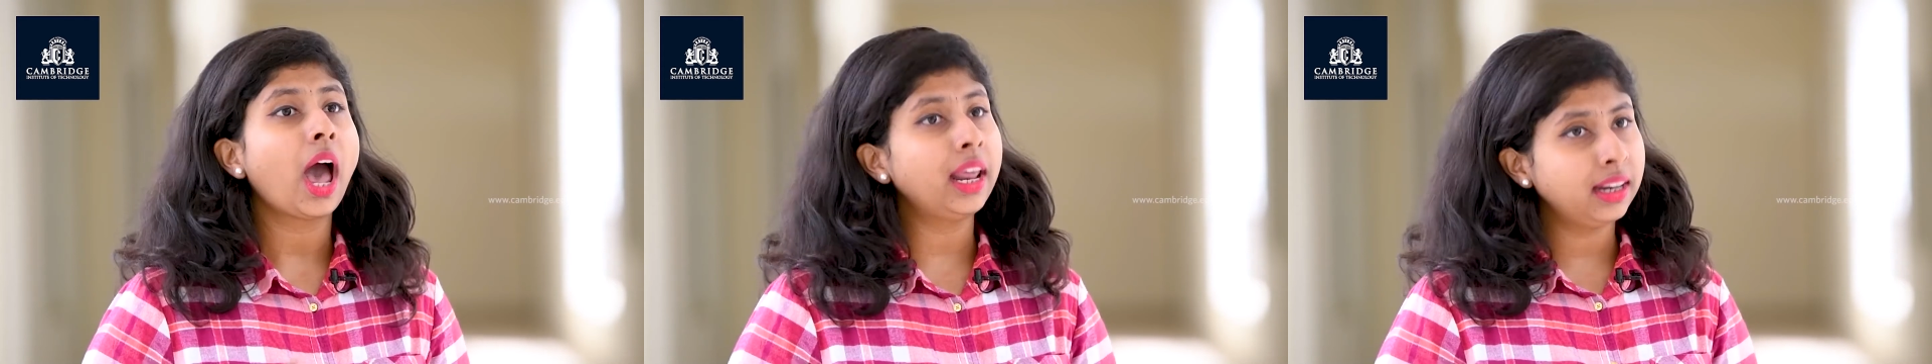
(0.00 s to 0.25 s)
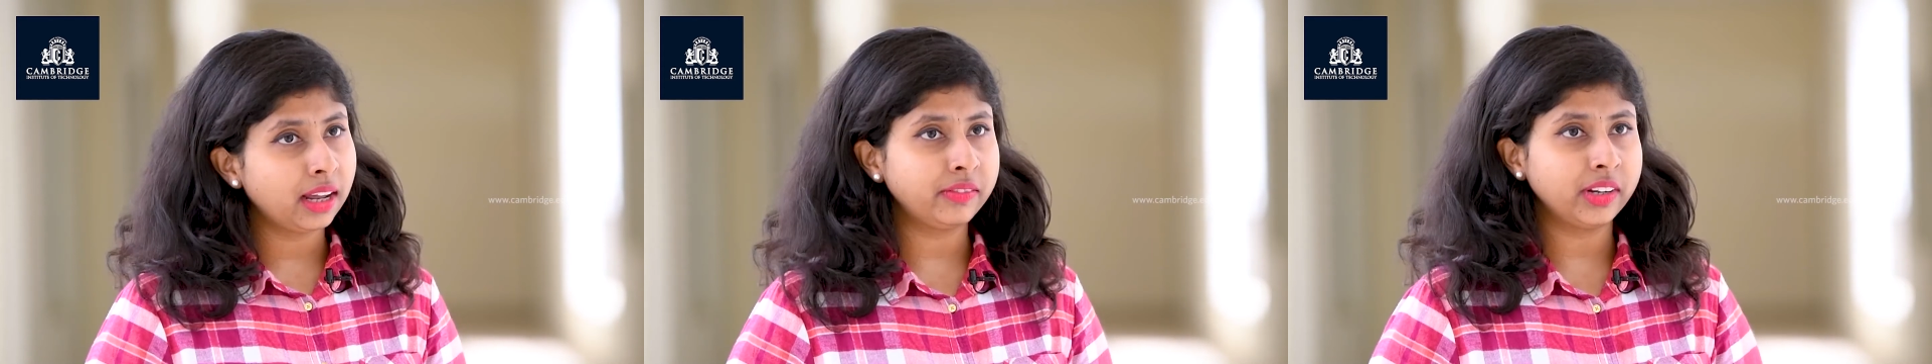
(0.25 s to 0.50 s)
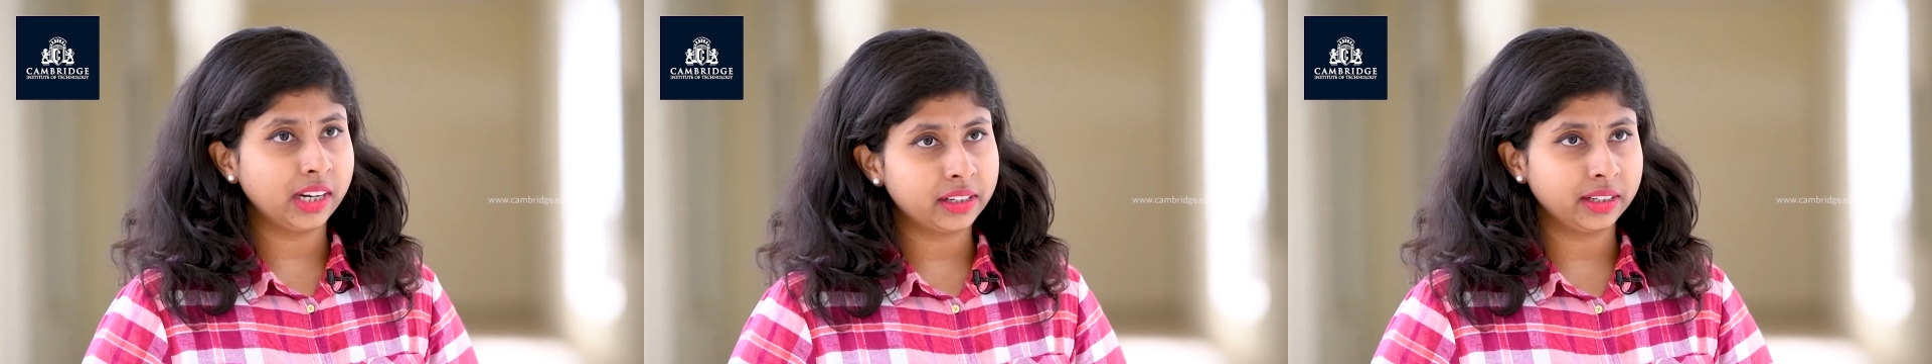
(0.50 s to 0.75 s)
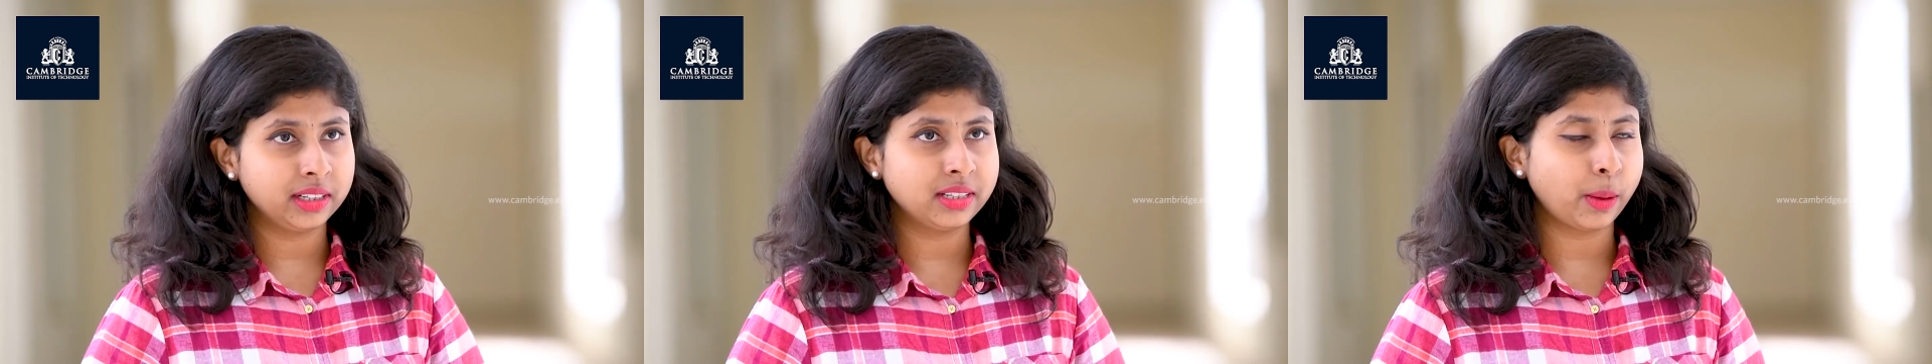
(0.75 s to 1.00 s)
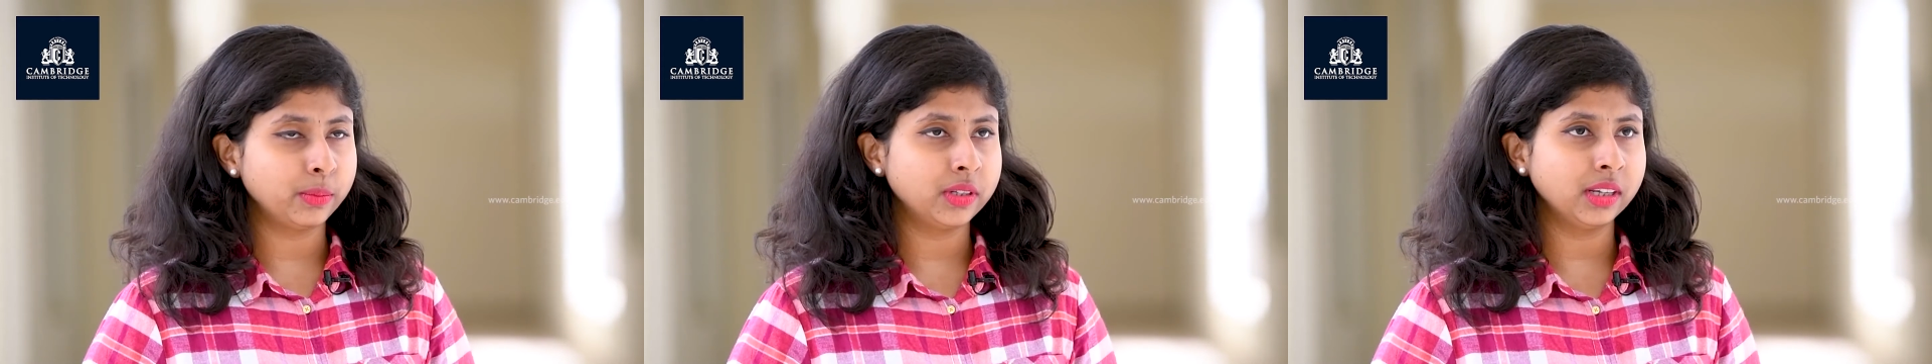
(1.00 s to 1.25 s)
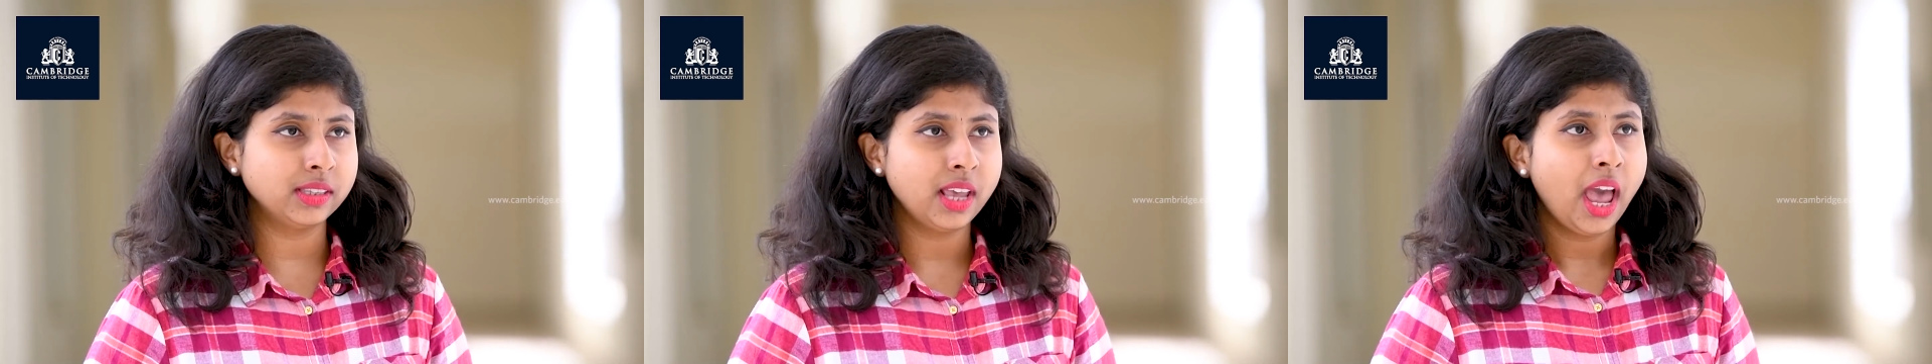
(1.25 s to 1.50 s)
I loved electrical
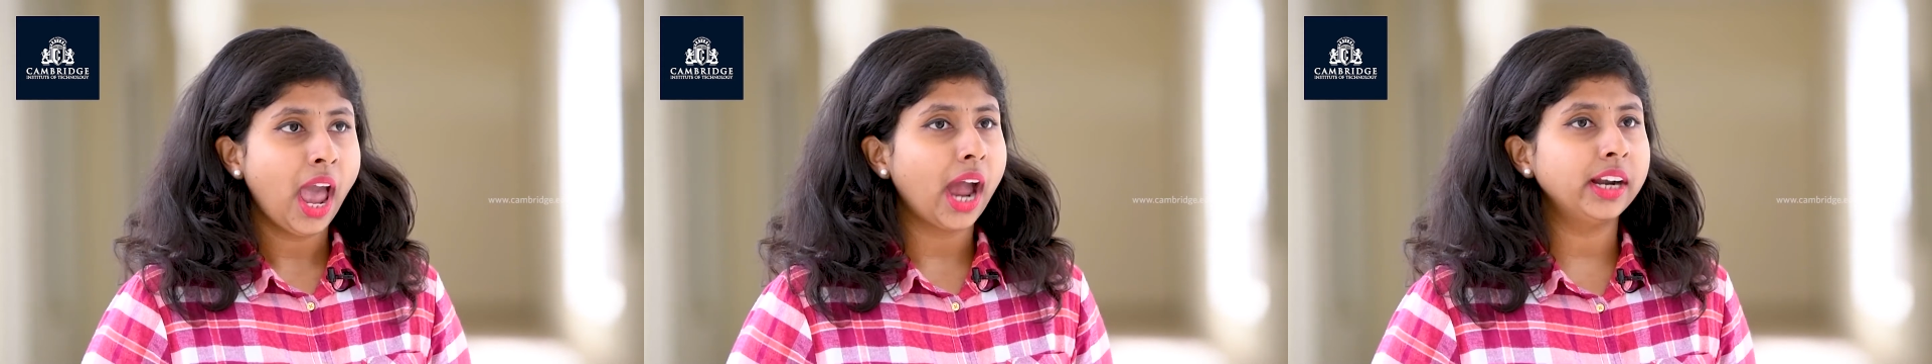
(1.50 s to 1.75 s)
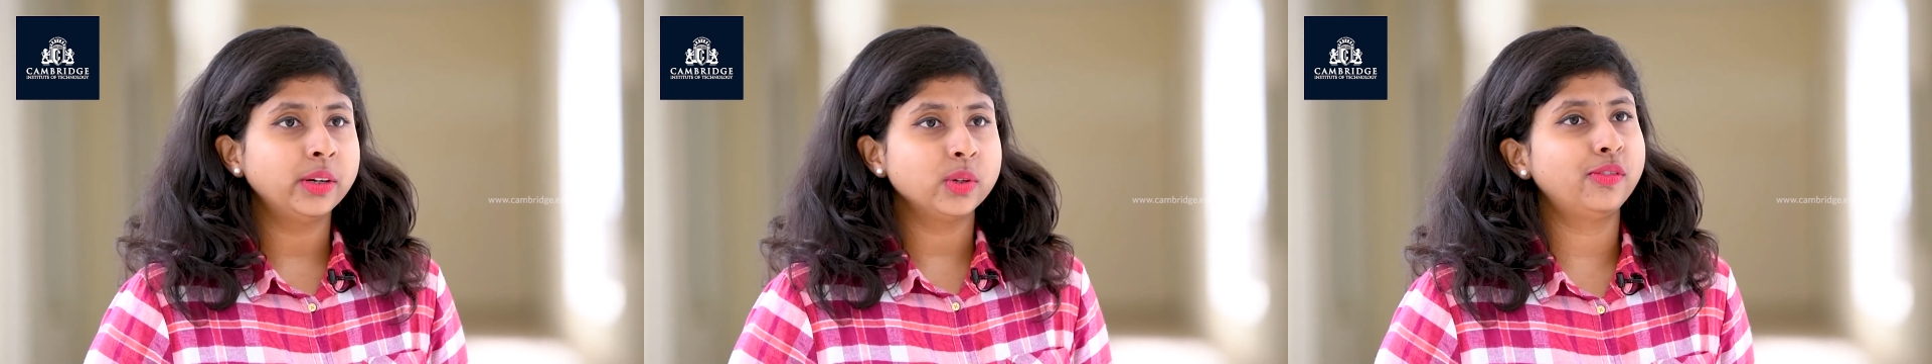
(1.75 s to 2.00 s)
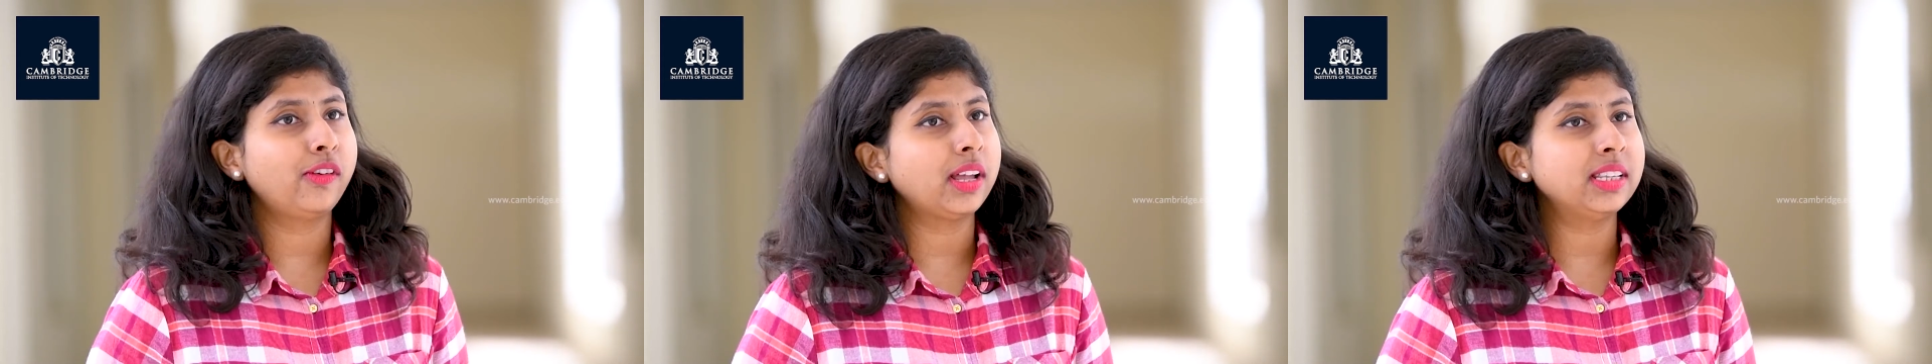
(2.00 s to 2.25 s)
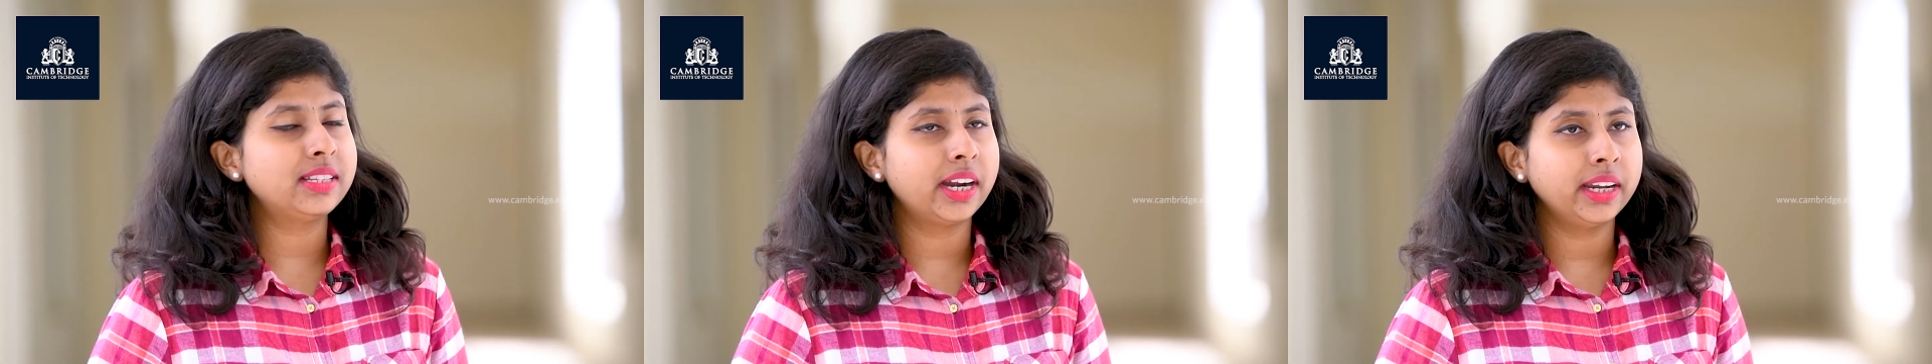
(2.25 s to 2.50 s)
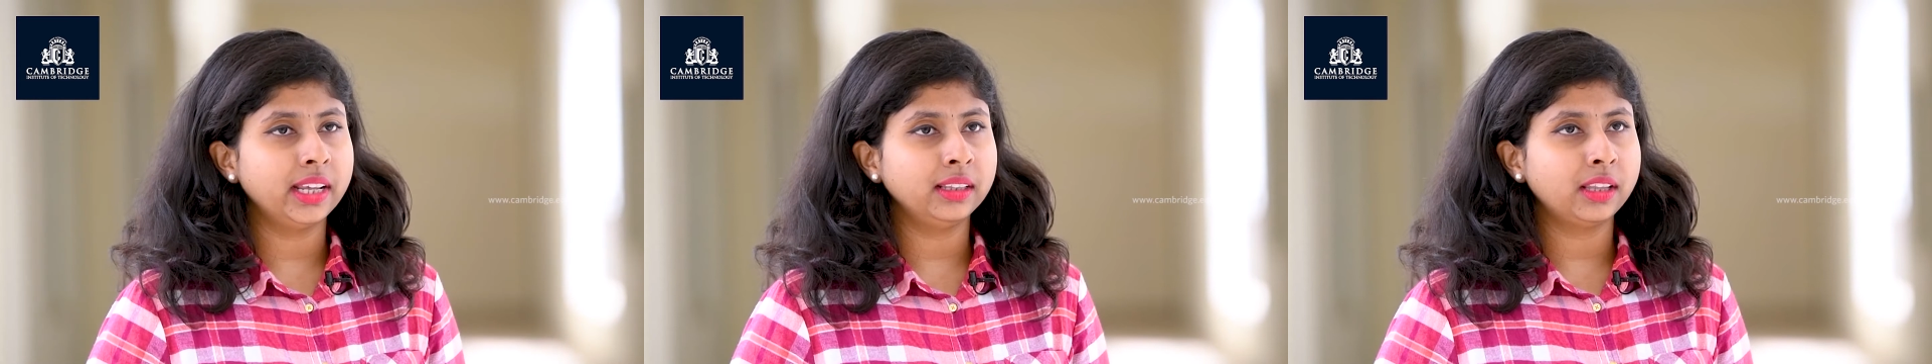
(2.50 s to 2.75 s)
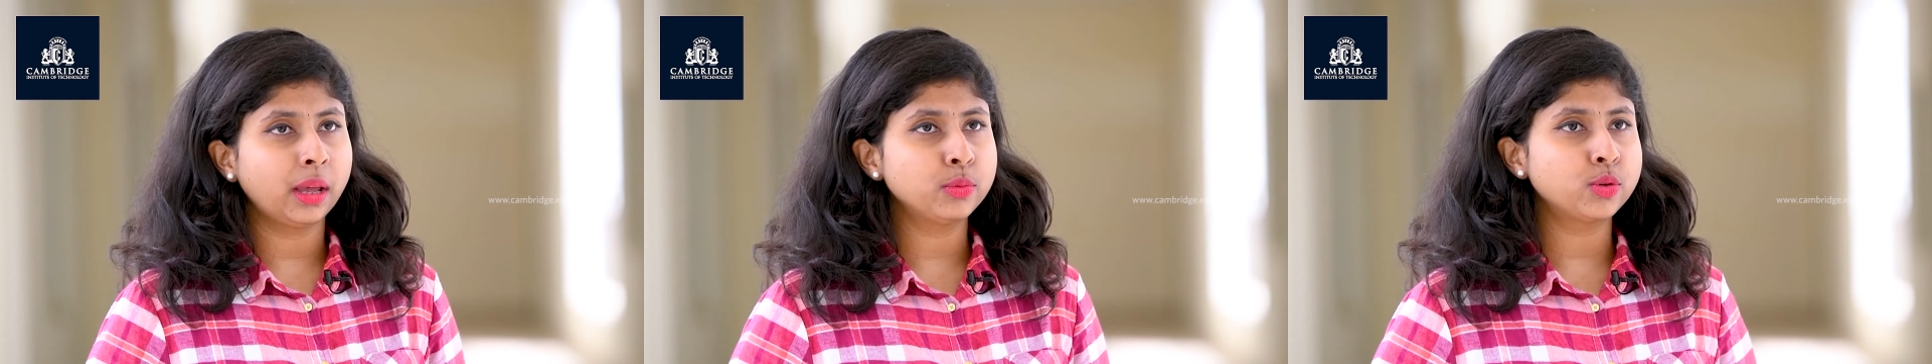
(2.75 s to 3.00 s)
subjects and it was fun
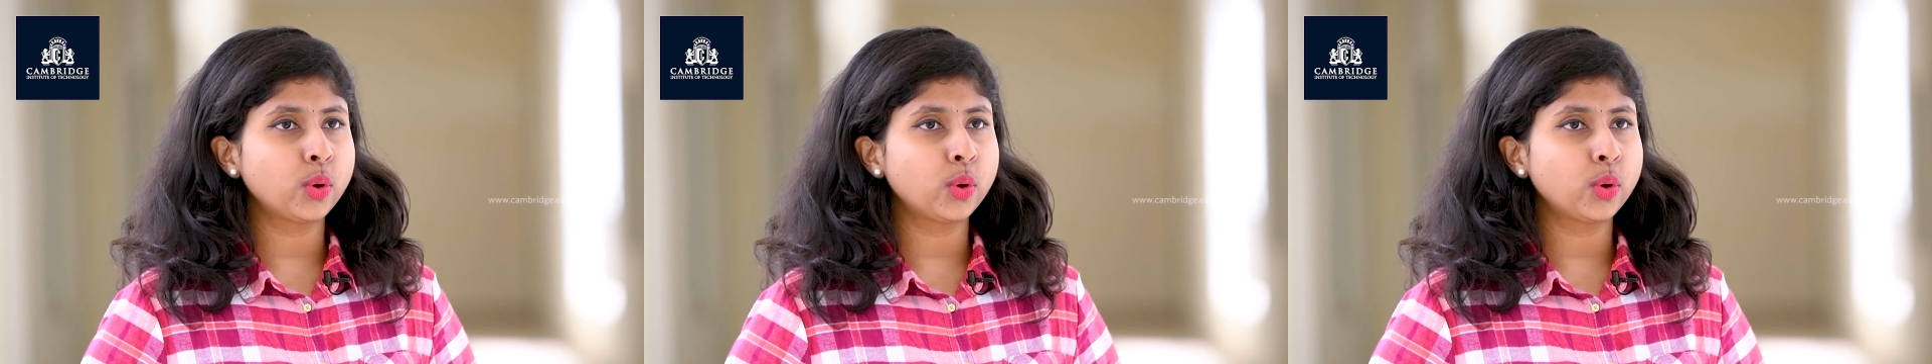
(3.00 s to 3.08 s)
studying them,